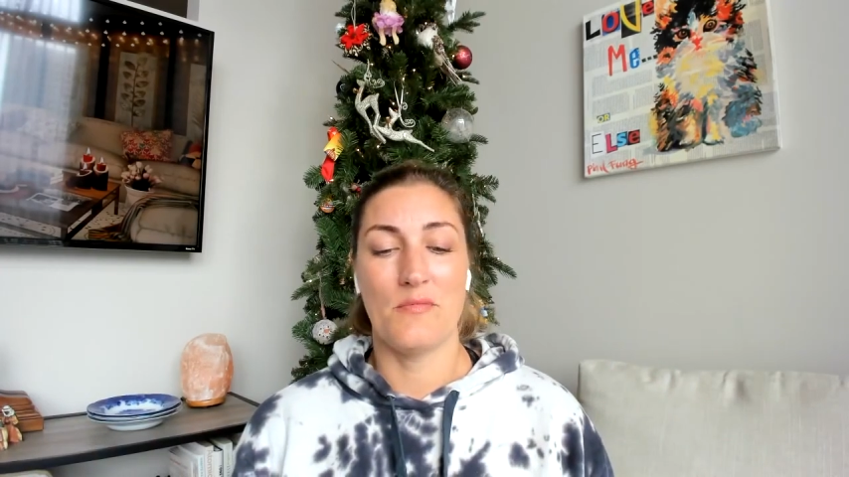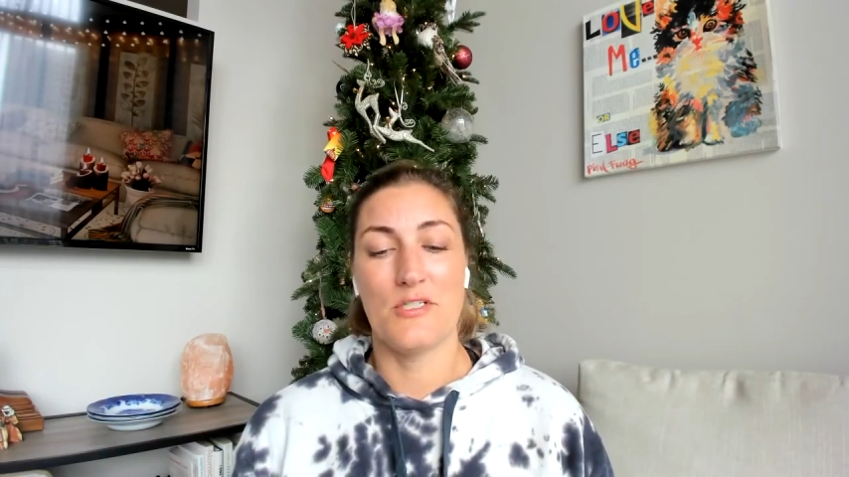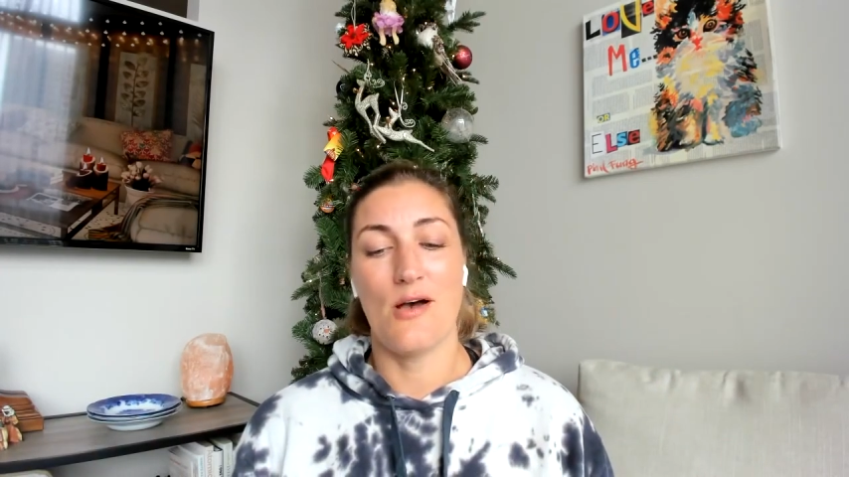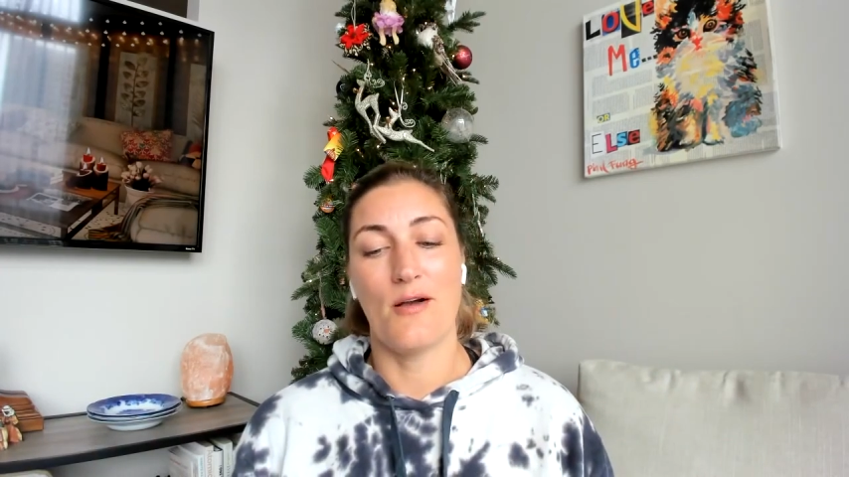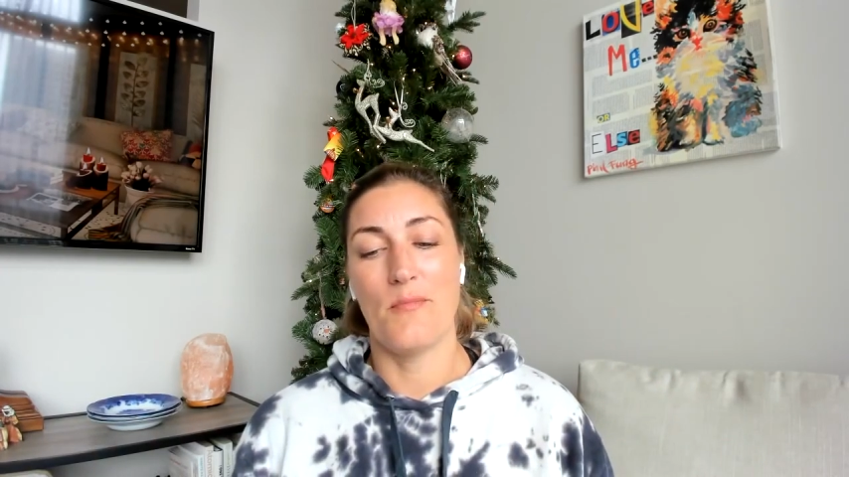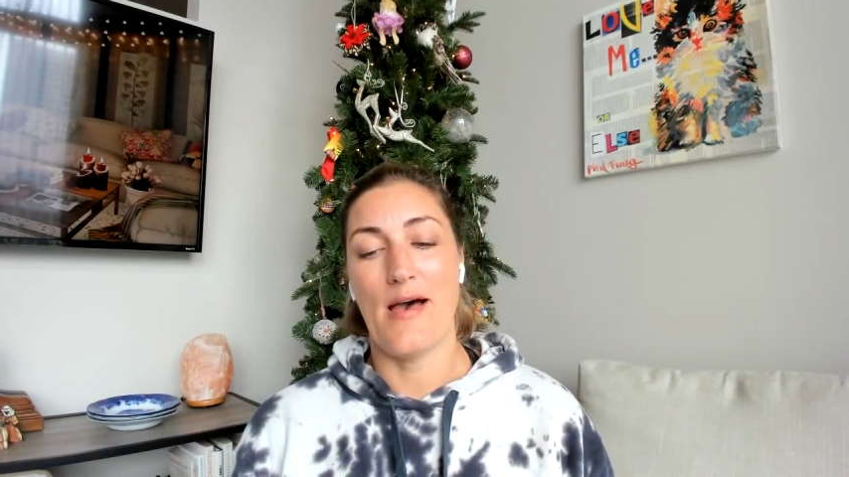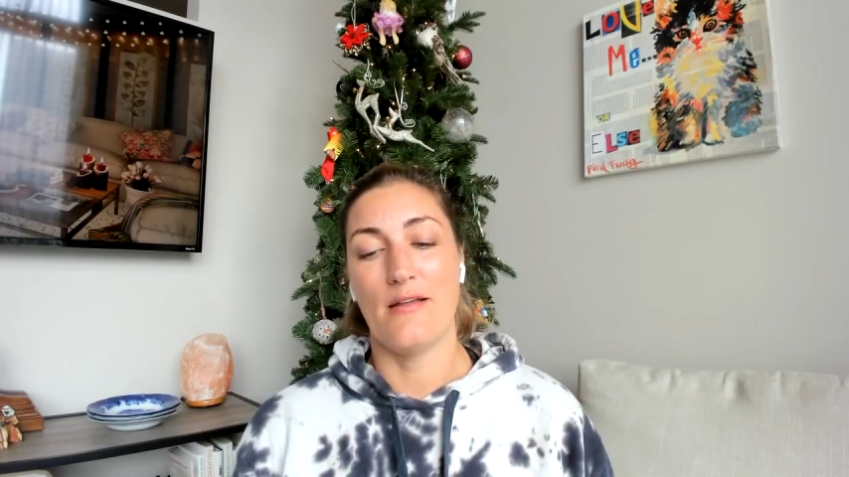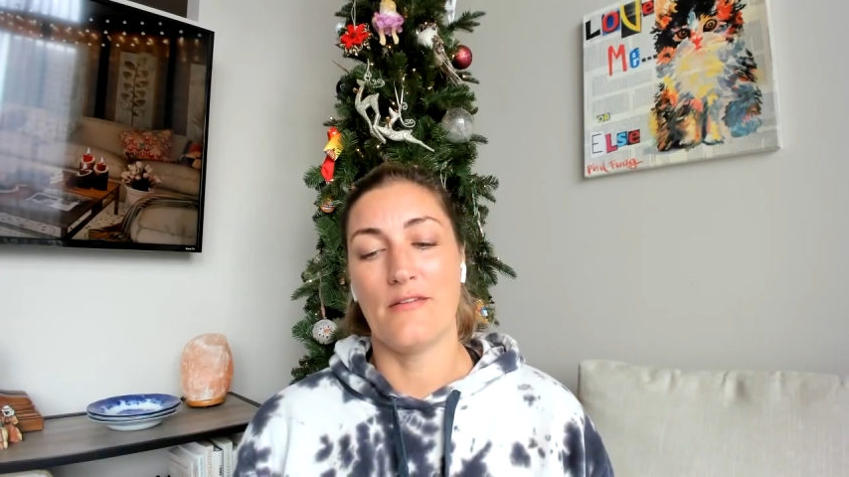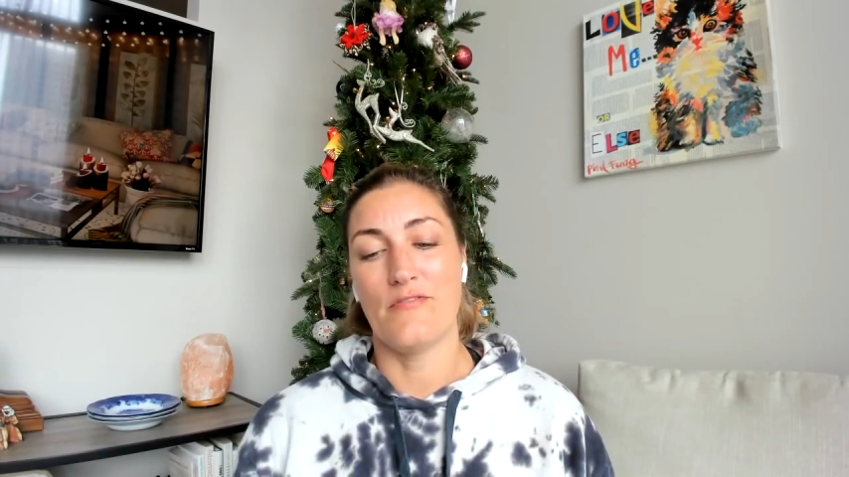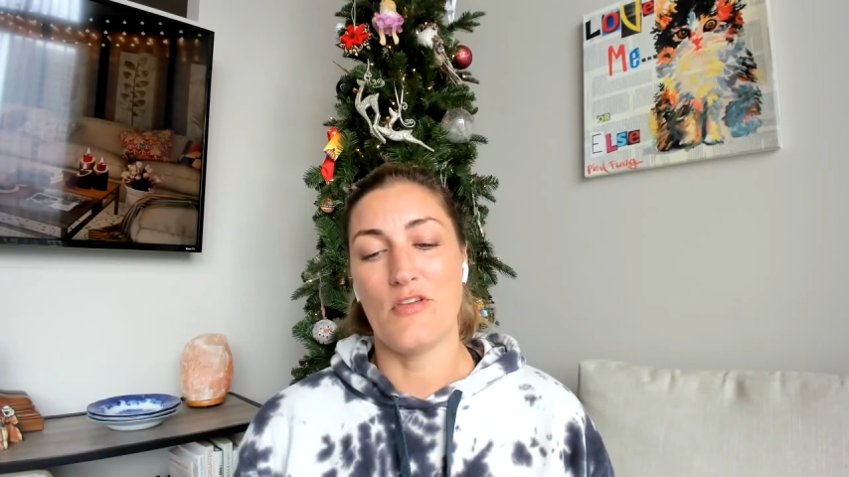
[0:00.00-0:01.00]
to talk about in
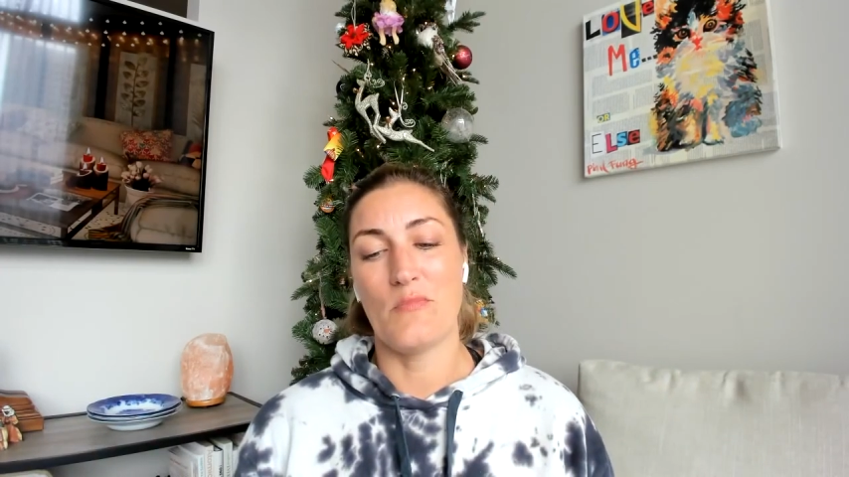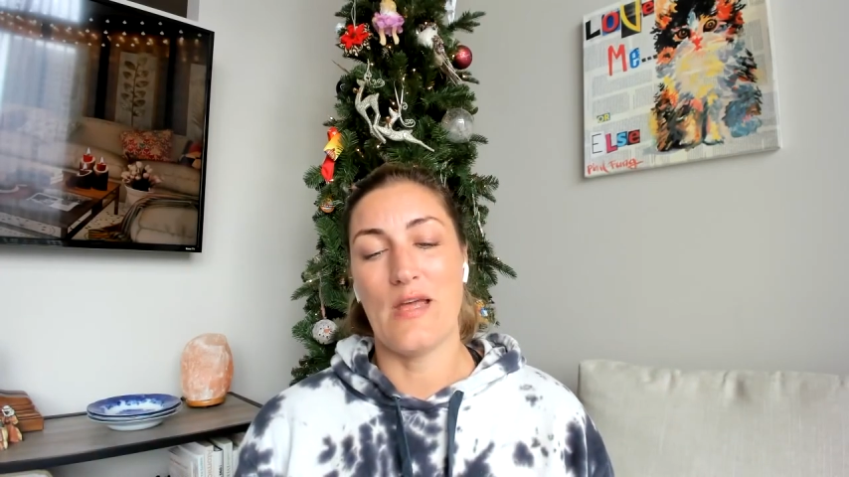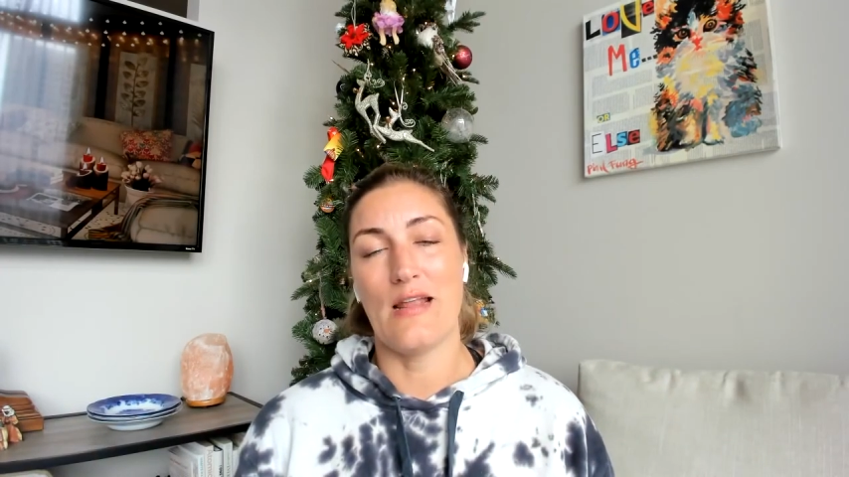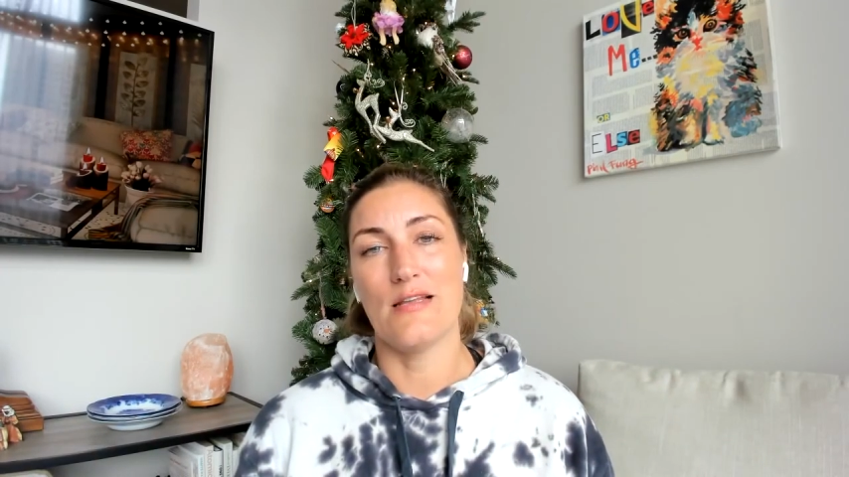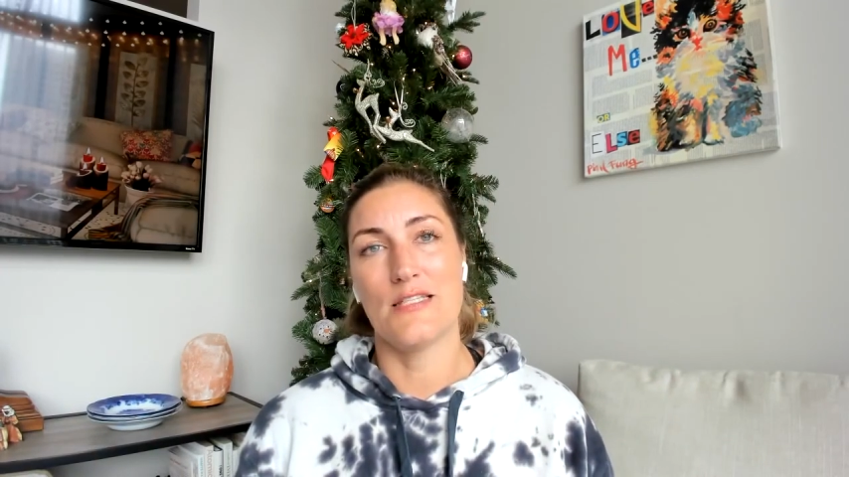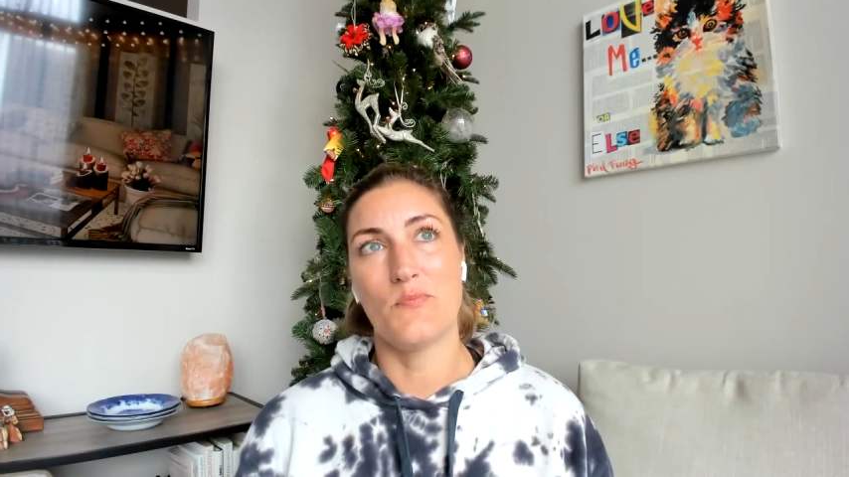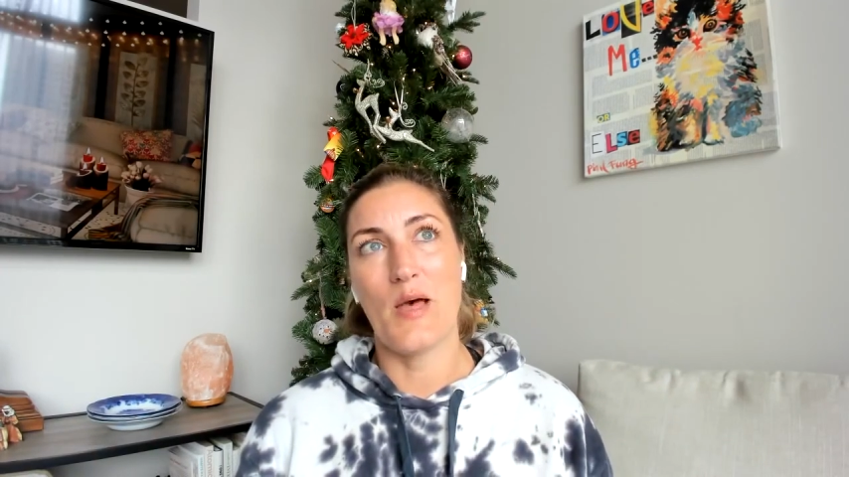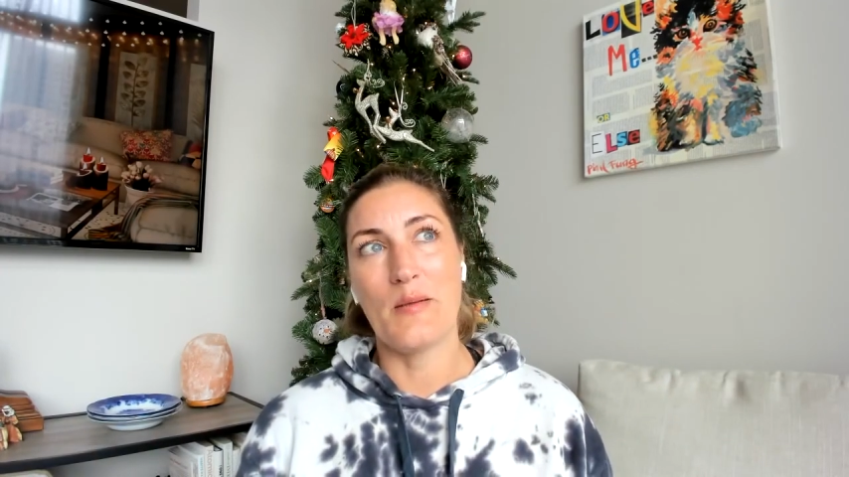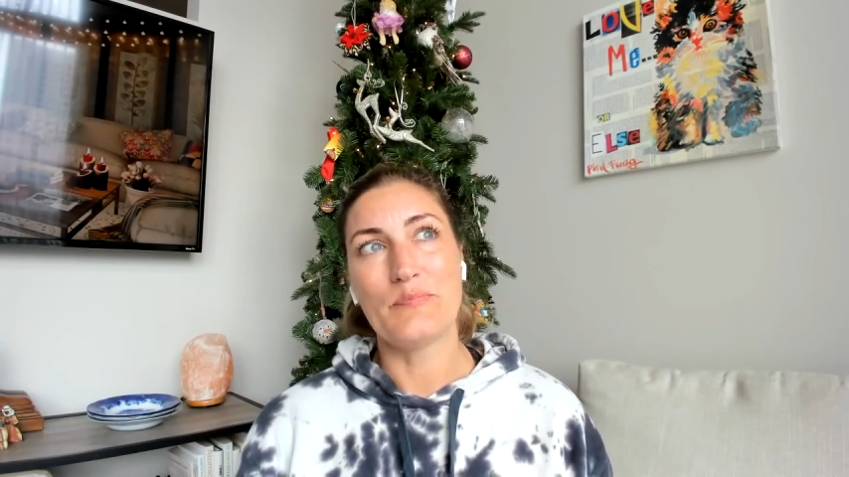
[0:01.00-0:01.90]
a few minutes. But